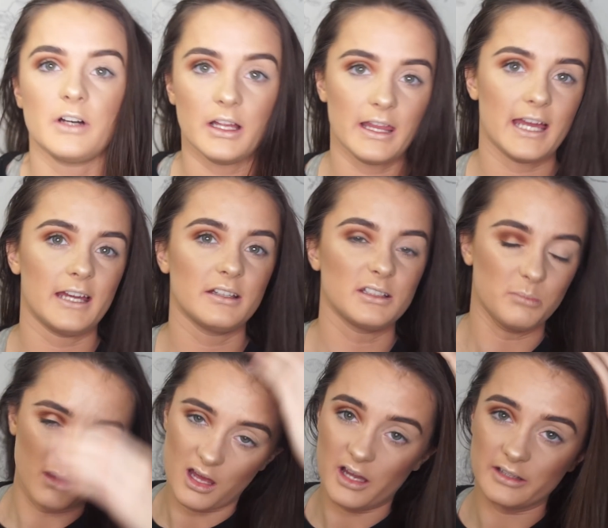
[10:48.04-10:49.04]
of all the
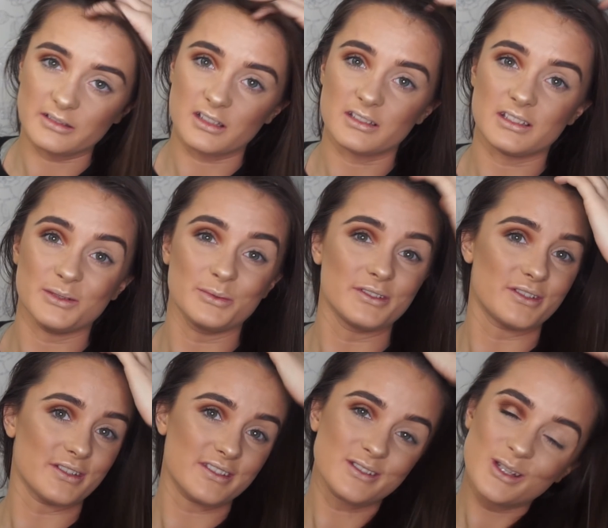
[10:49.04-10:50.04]
blonde because it was
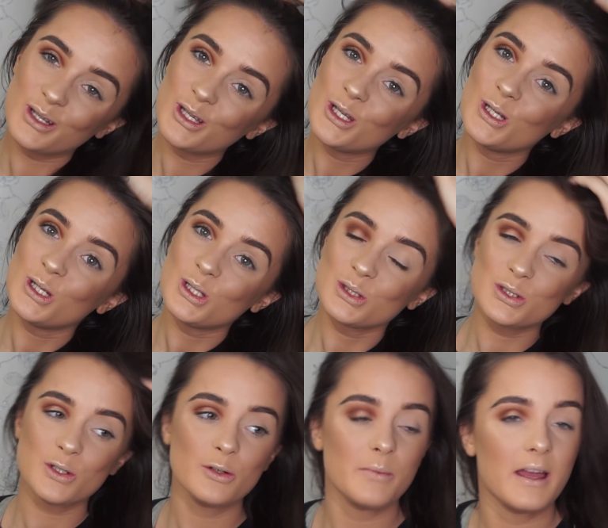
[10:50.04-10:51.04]
just
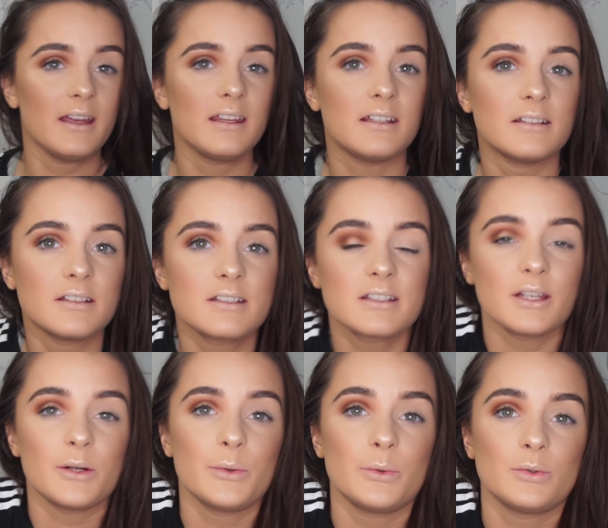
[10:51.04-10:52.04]
doing my head in.
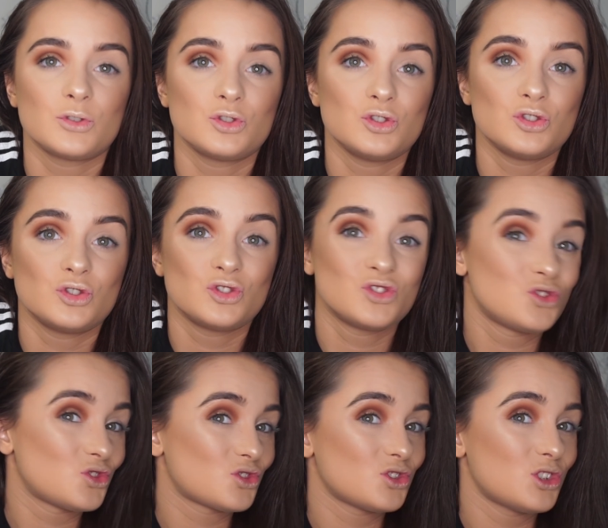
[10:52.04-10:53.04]
So
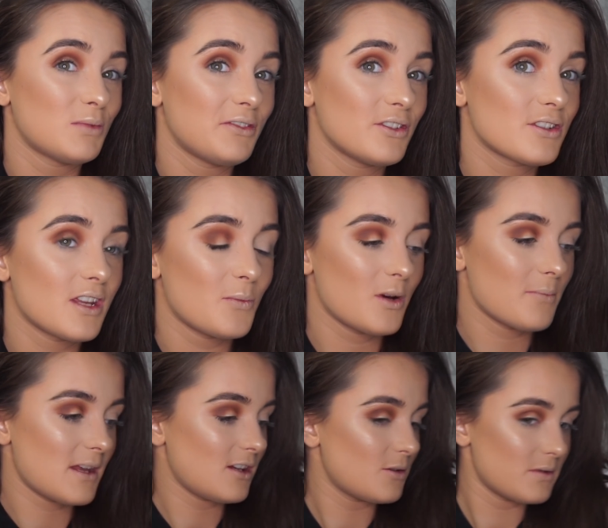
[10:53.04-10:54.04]
this is my first time wearing
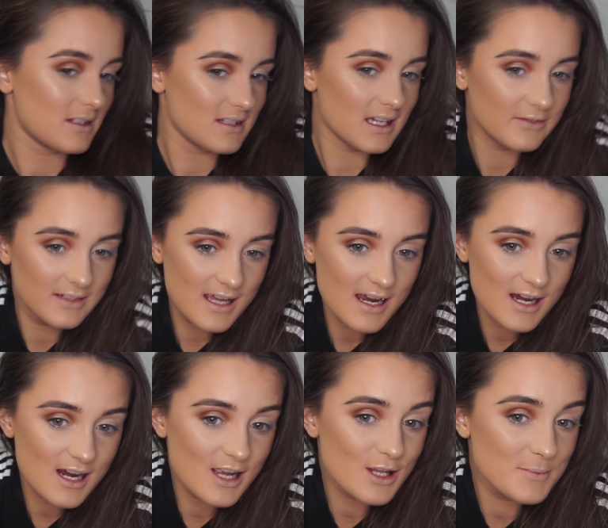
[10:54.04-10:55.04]
makeup since having the
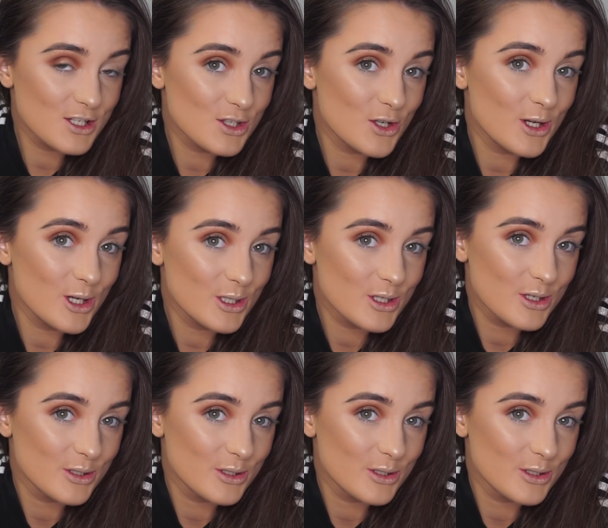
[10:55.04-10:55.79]
hair, and I'm excited.